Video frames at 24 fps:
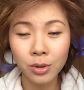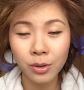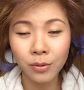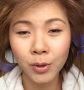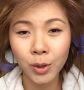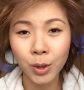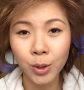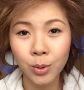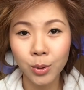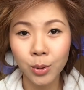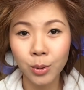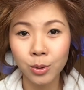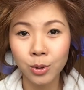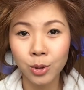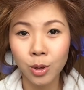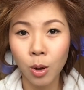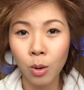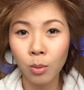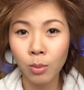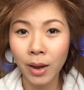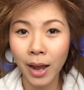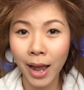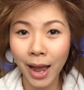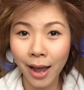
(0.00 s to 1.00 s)
of you who
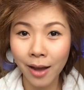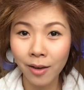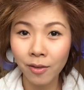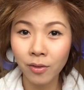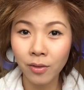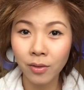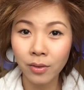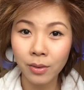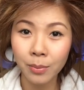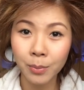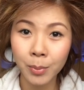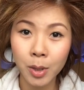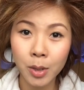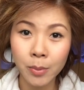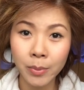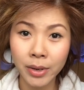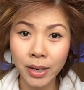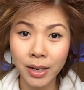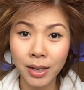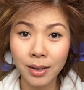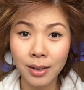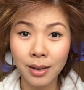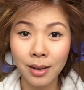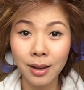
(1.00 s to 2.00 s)
don't have
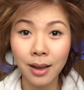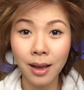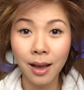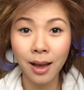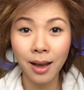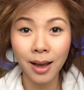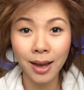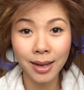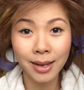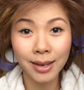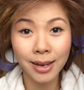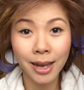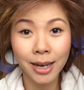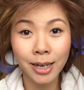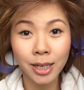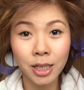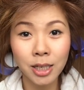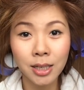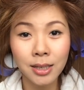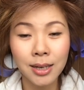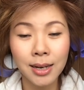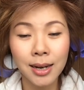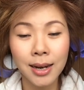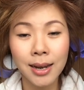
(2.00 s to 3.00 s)
permanent
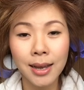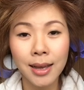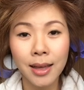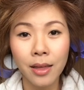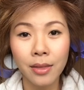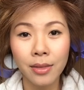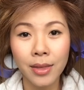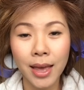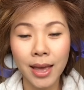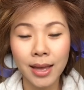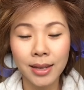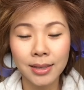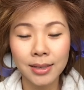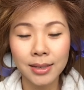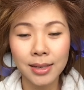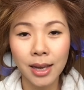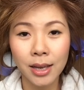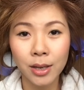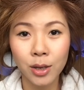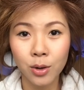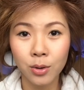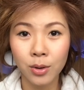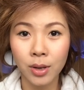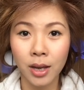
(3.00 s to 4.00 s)
eyeliner, then
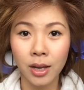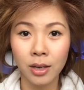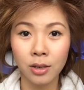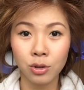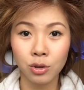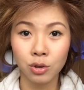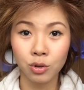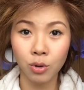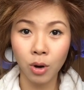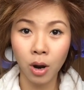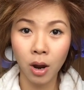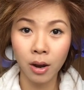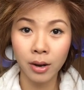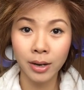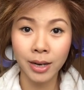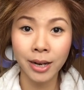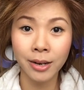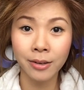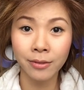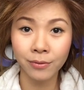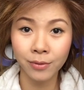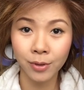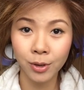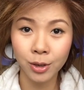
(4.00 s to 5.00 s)
you can draw it
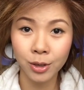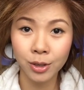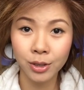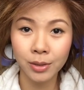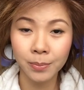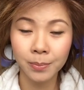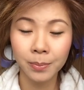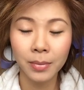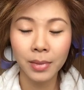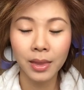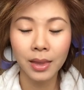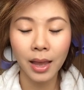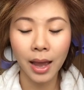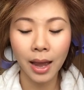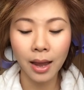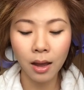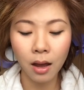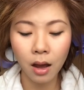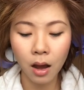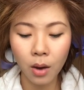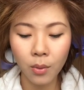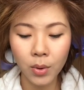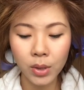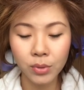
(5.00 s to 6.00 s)
in first. I
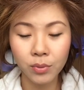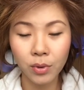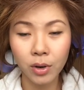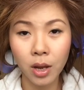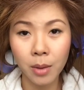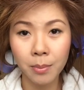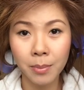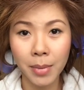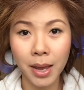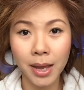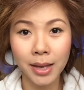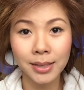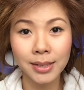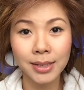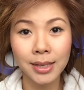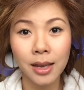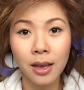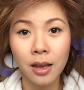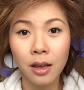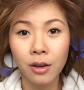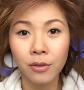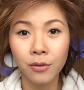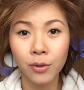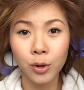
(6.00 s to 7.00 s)
always recommend
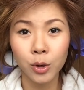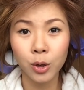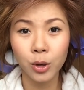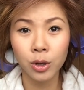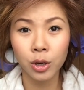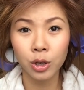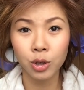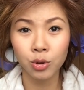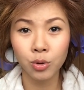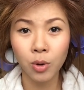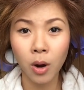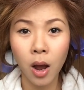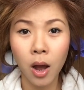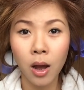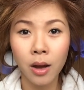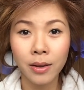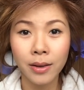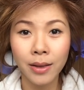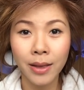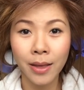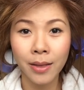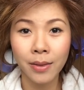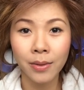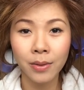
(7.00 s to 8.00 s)
for you to draw
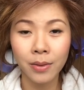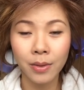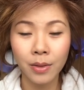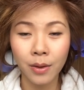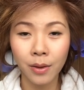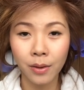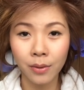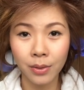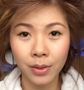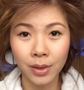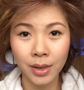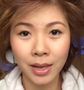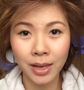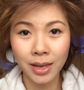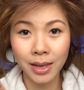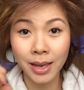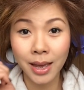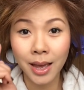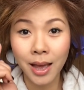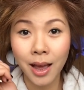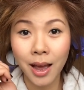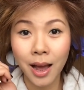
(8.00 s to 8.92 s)
in the